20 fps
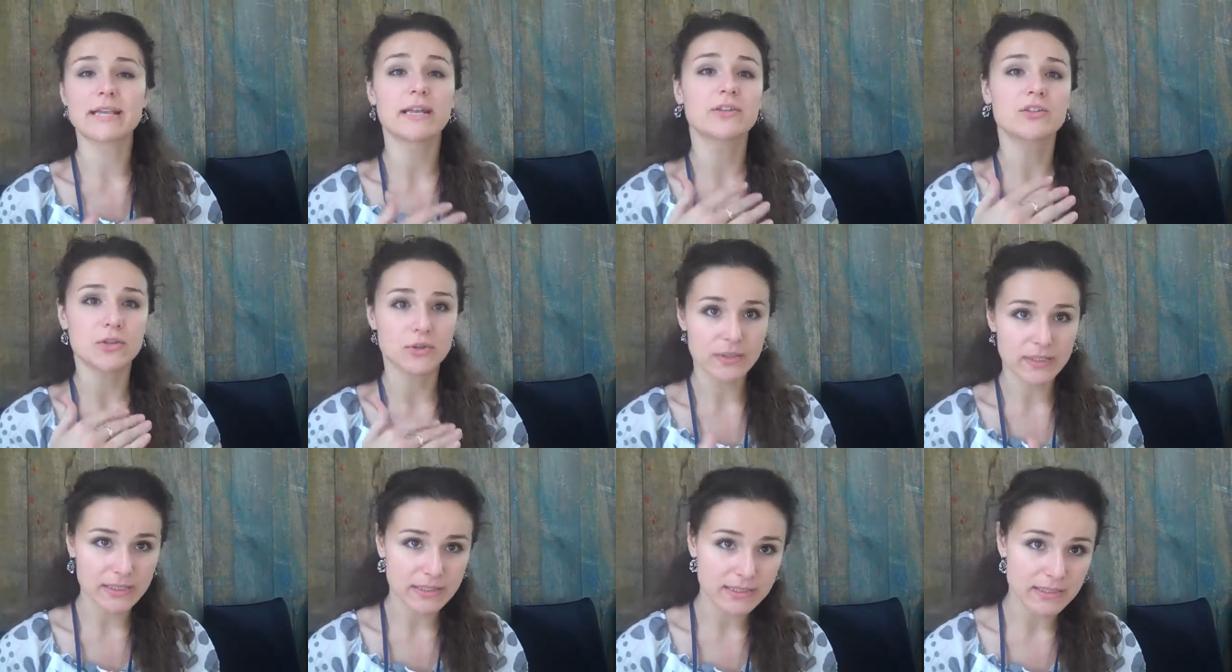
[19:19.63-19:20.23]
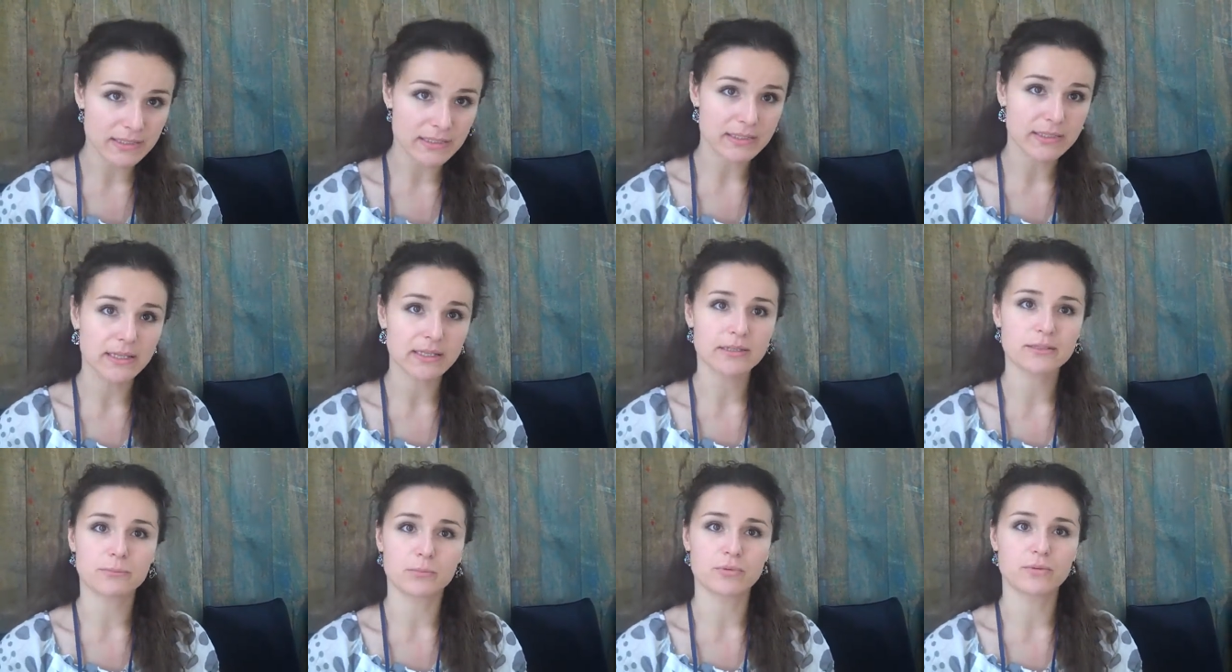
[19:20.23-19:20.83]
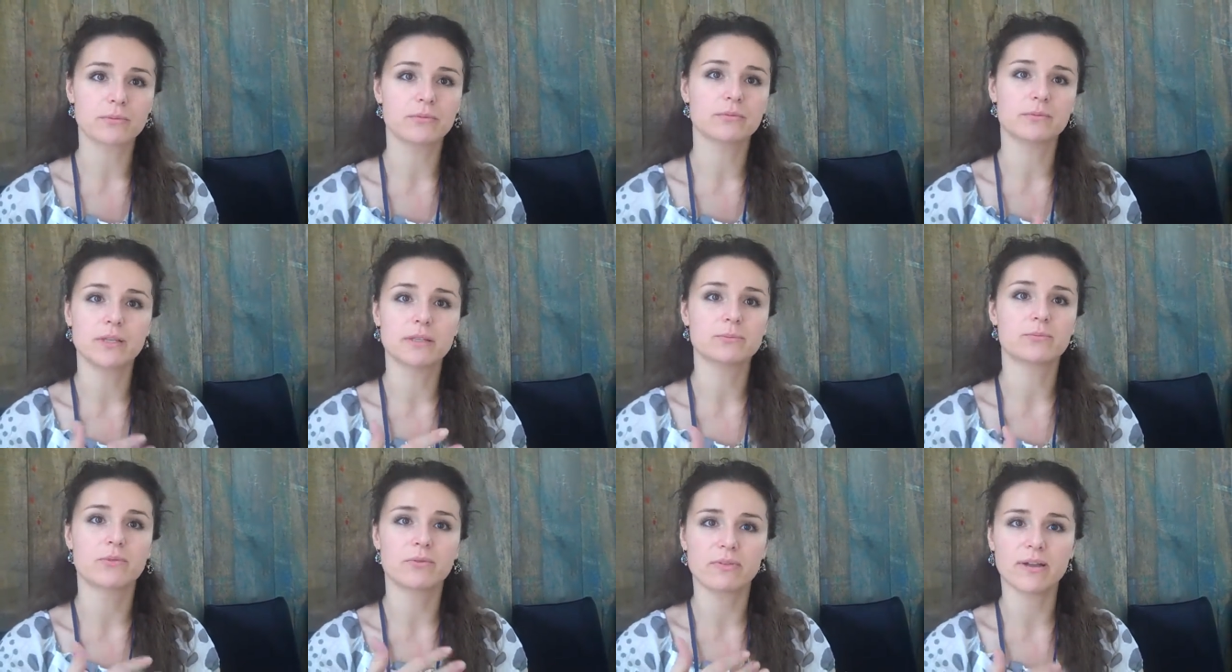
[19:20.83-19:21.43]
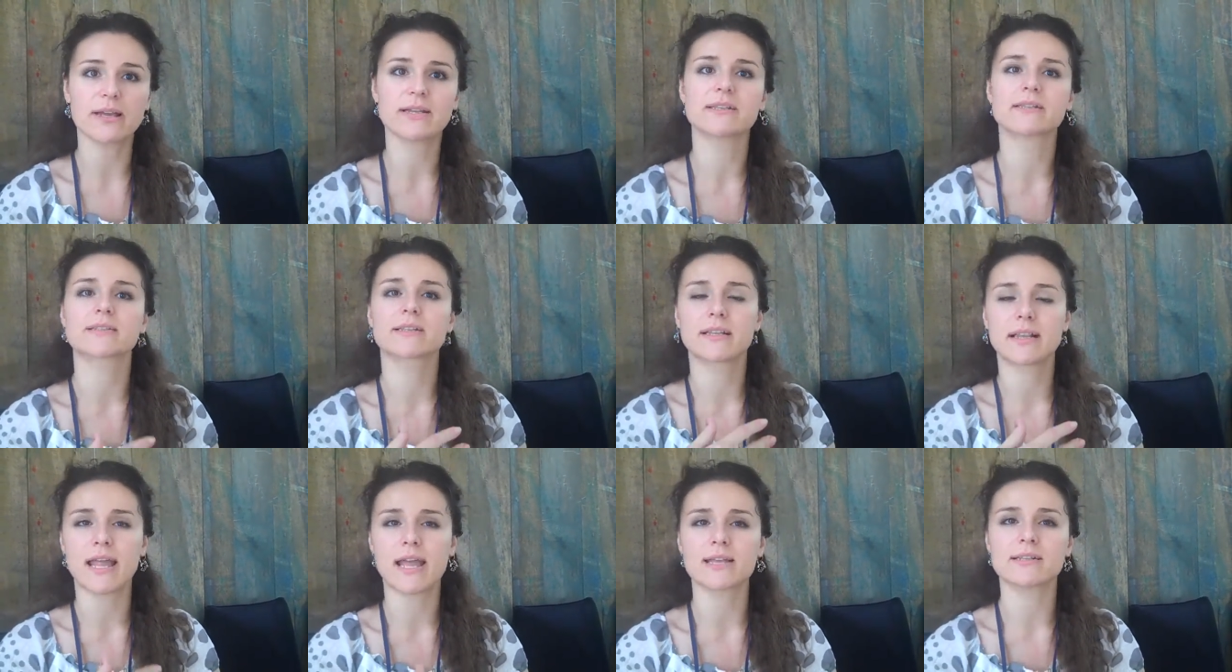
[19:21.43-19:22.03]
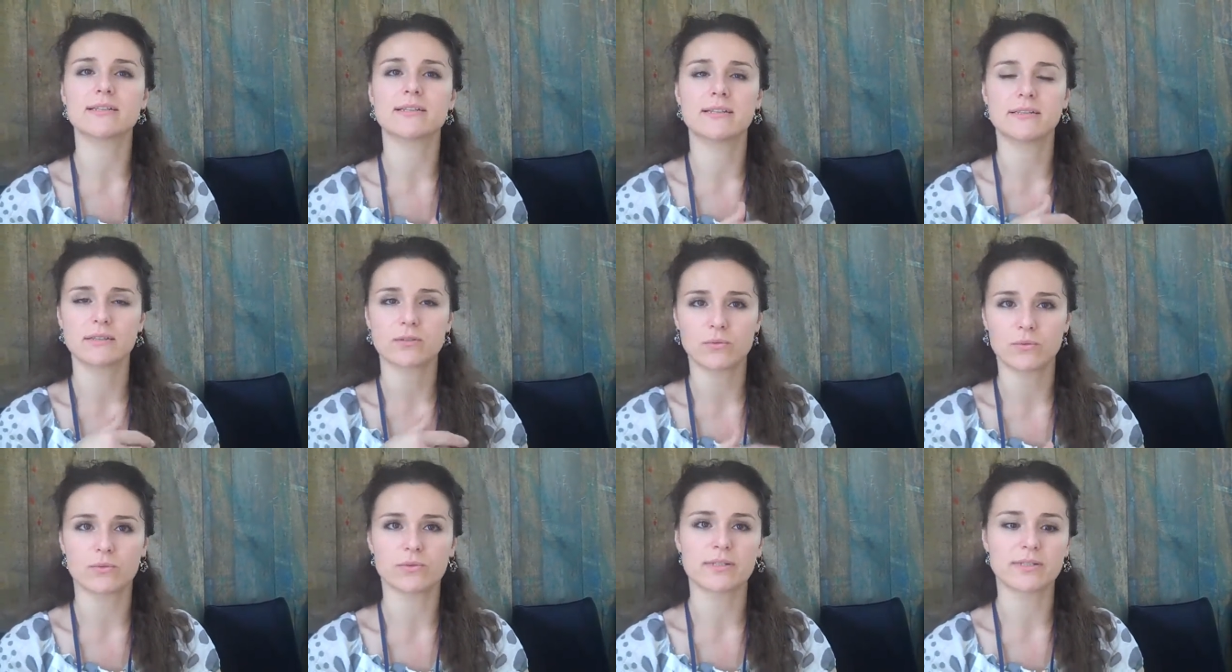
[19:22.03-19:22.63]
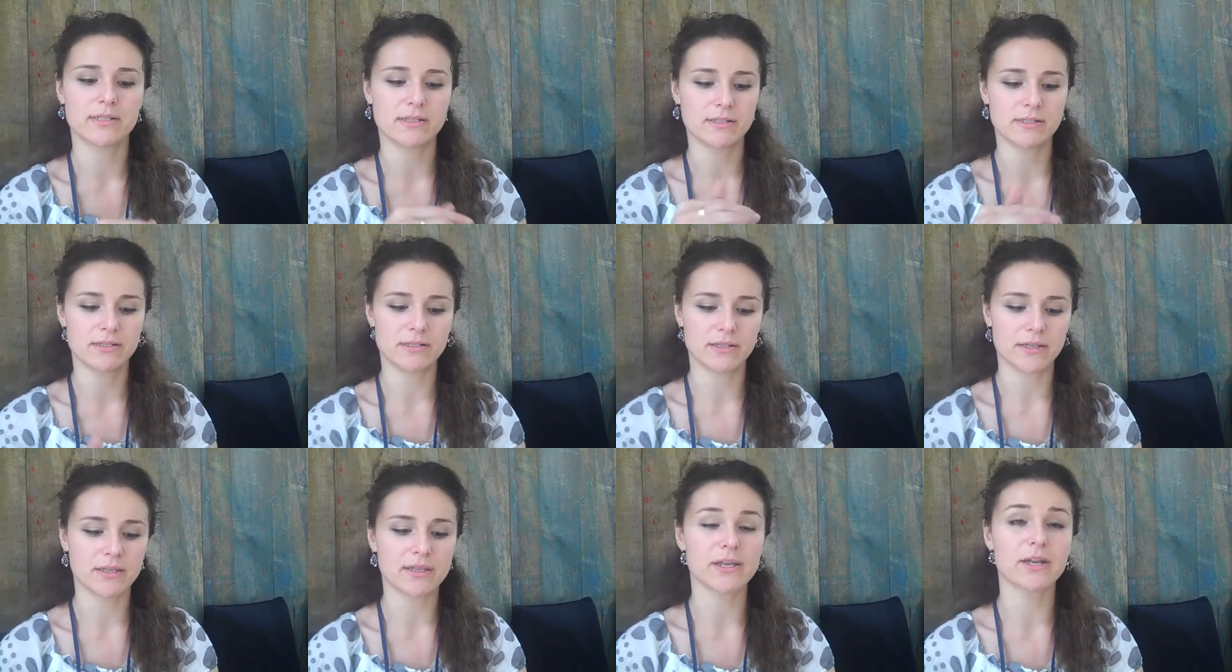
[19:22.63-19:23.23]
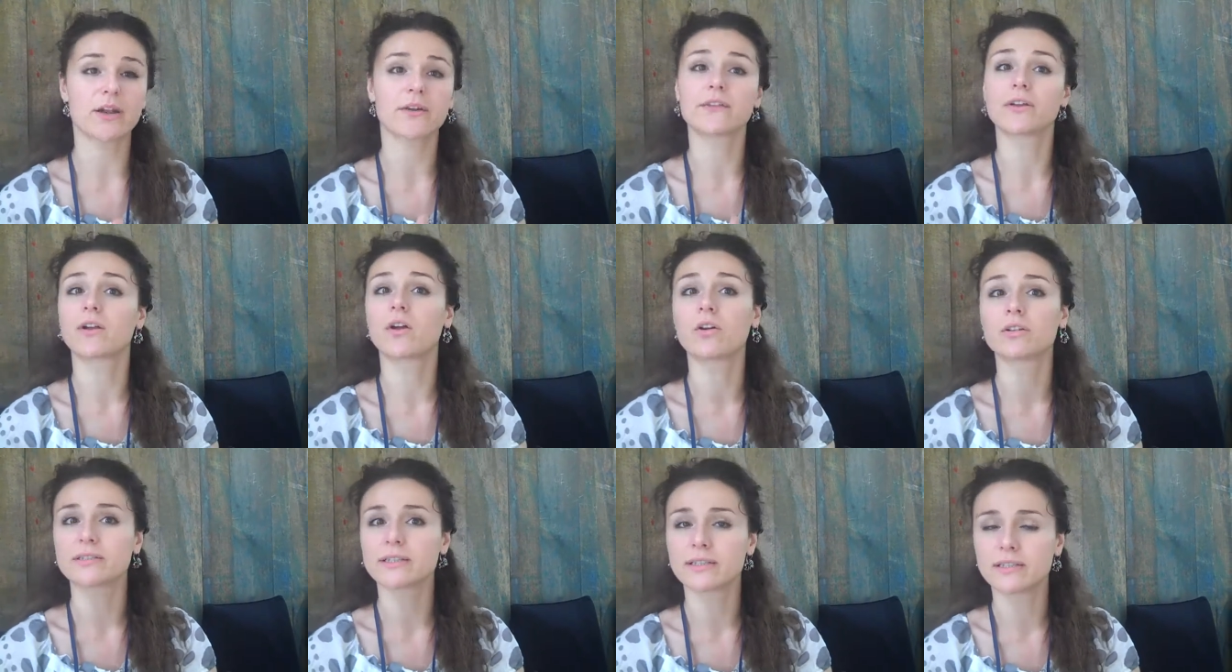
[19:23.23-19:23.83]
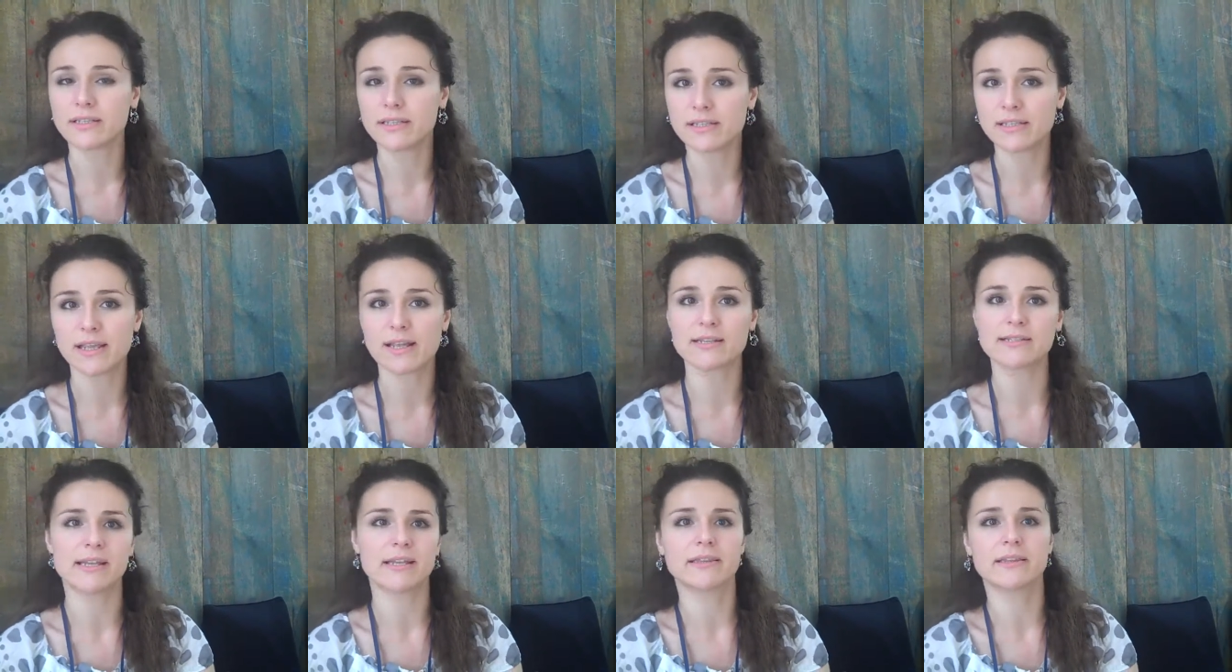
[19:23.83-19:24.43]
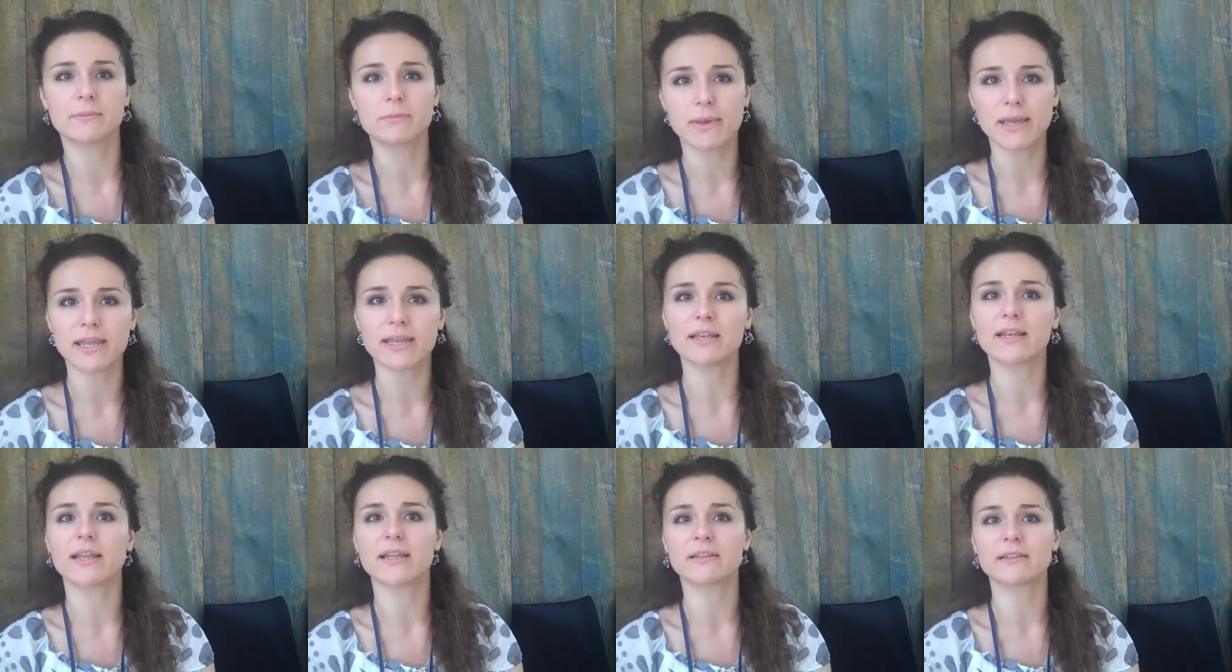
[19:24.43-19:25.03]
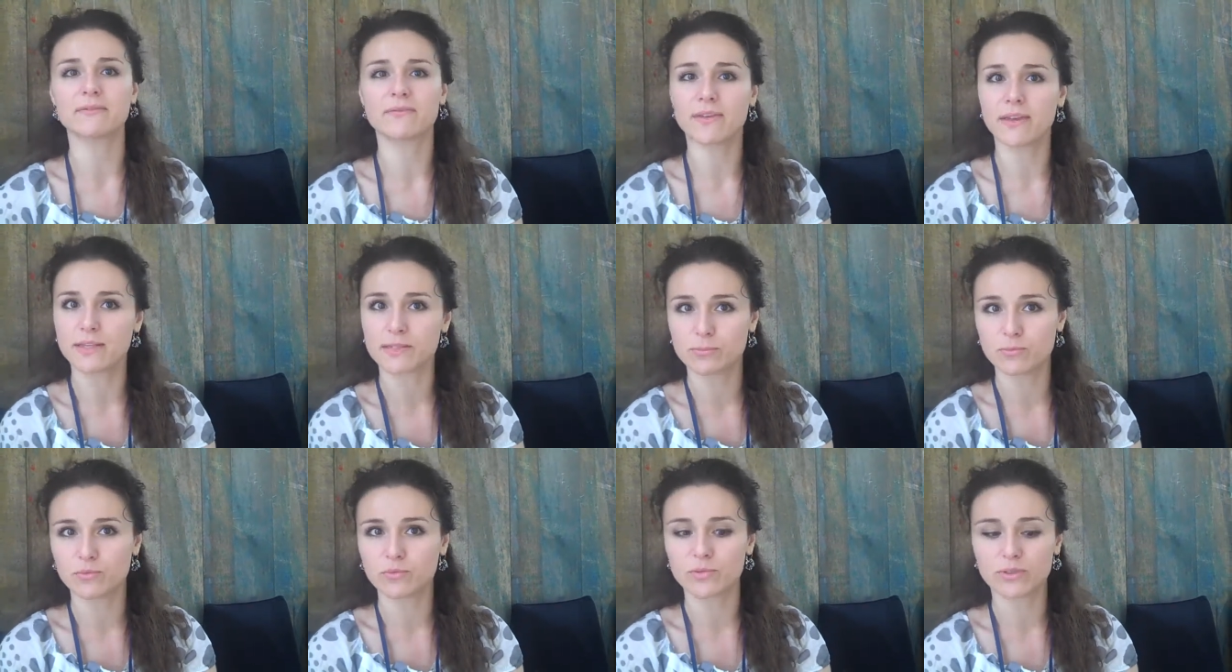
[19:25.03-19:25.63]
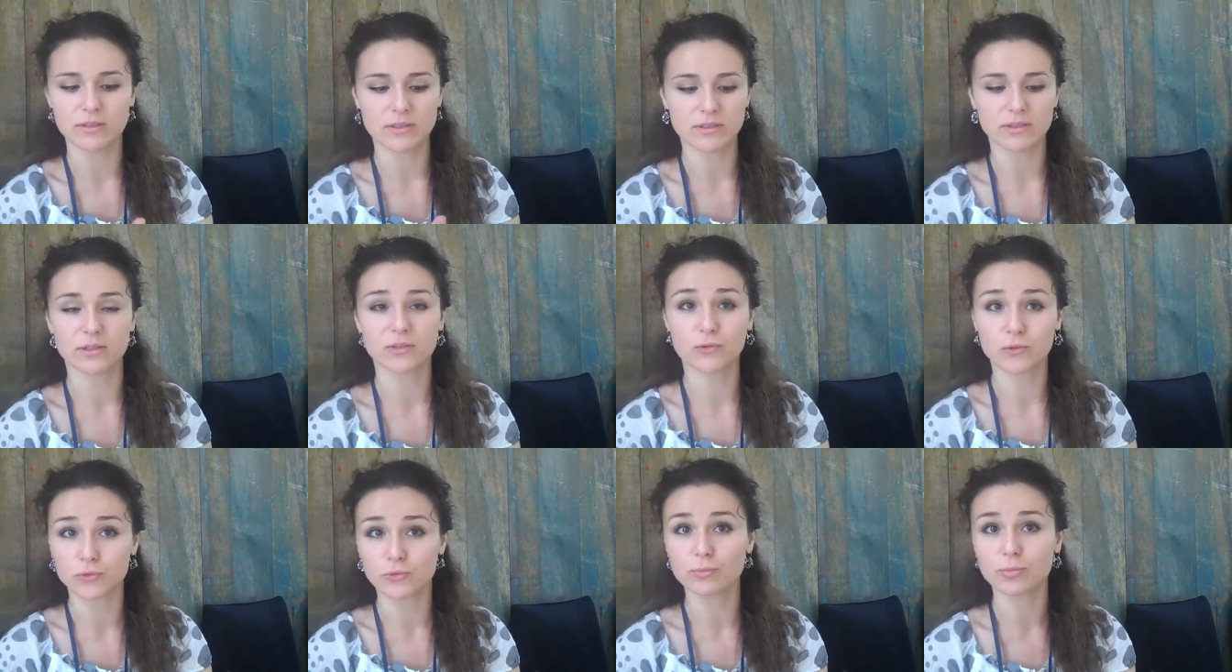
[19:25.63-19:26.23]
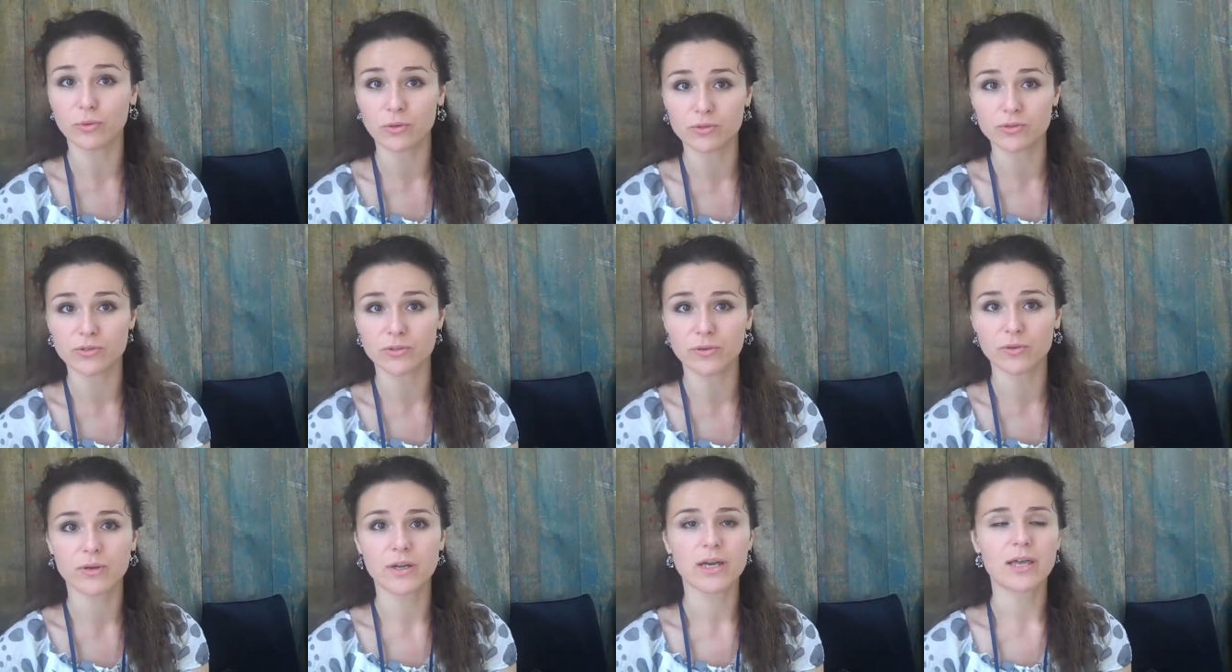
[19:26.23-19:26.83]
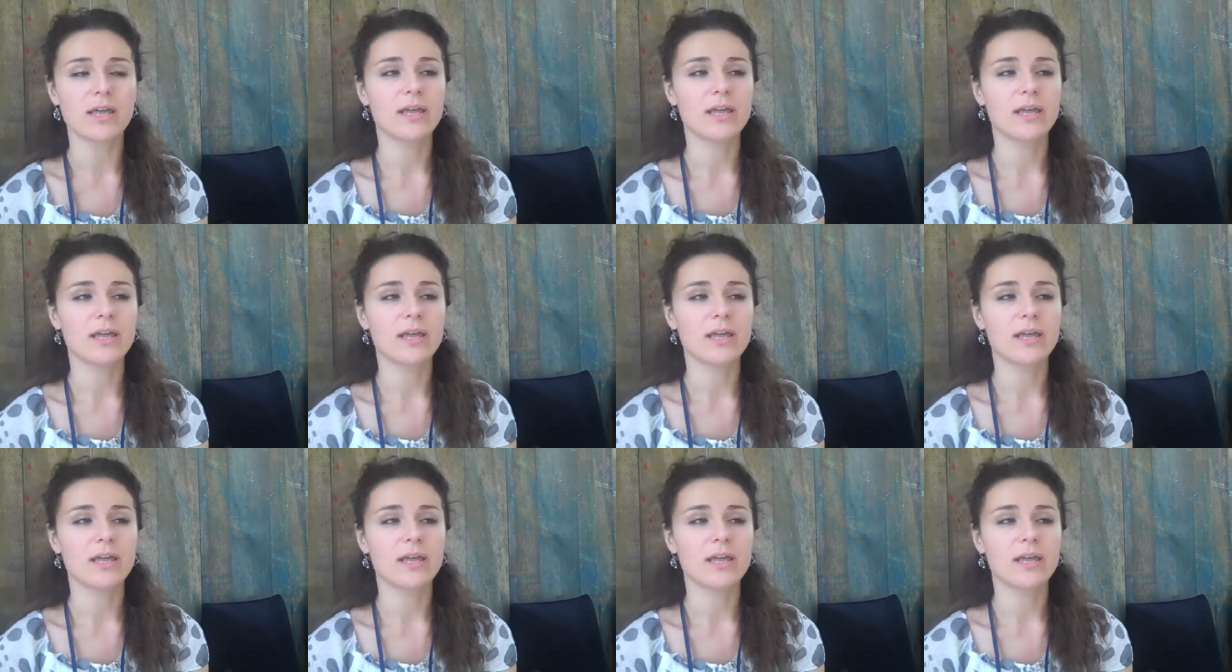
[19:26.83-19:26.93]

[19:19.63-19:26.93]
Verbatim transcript: center in E C that, pro that provides classes, courses. Uh, here are the contact details and the mail and the Facebook uh, group also.